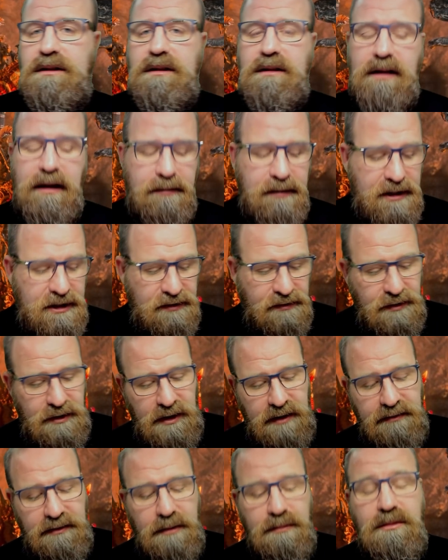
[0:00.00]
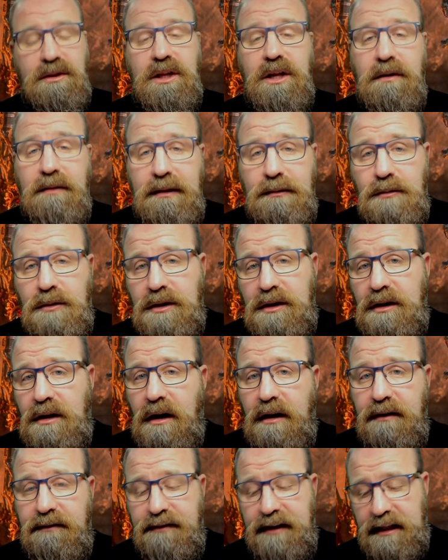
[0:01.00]
the damage of all of them. No, it would
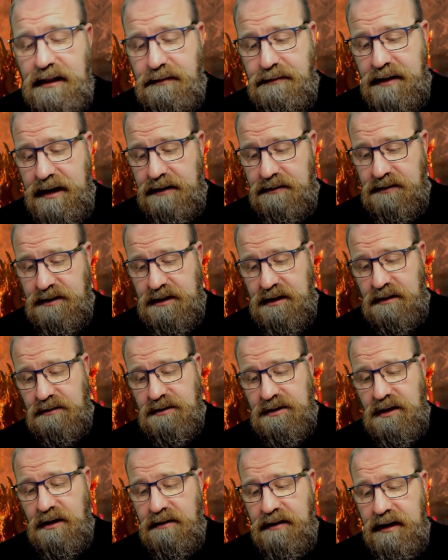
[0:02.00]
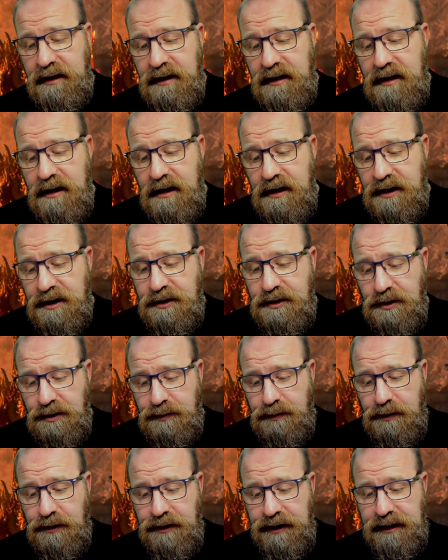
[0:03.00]
not affect the mount. So sorry.
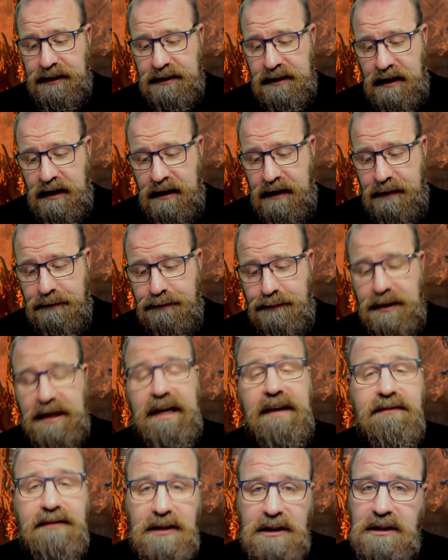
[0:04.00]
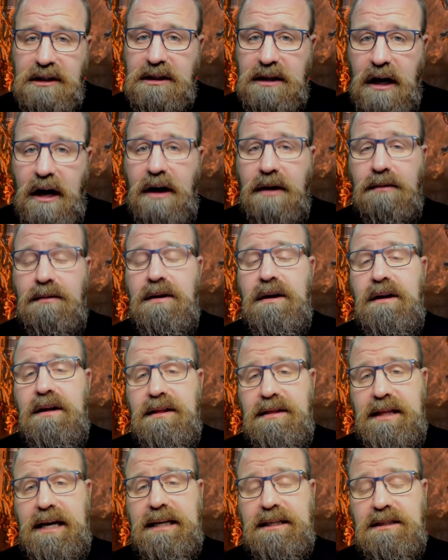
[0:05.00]
Good point. But even so,
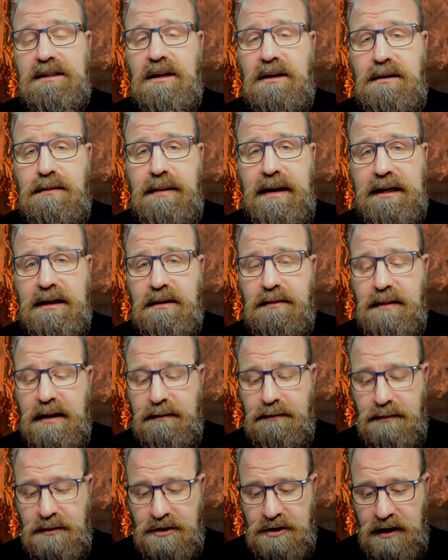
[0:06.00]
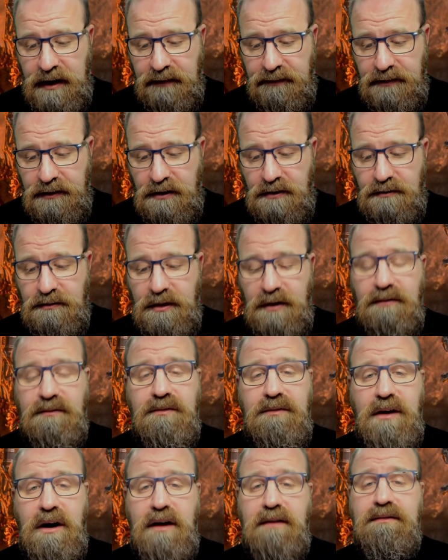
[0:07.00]
that's not a bad command trait for your
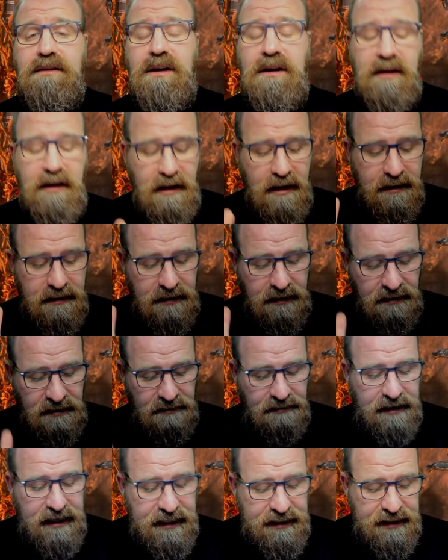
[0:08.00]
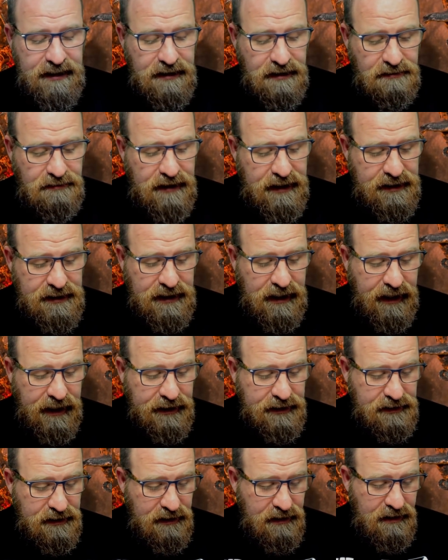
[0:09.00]
Runefather. The 3s at 3
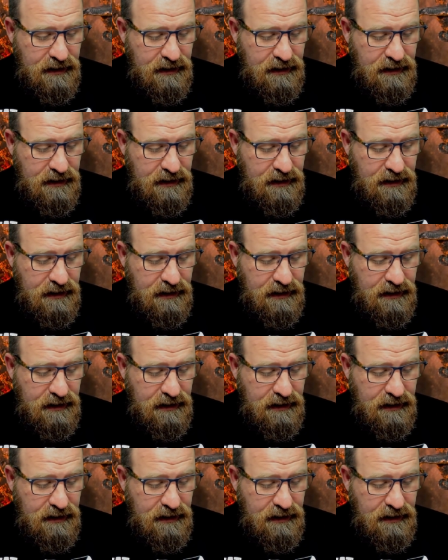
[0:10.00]
attacks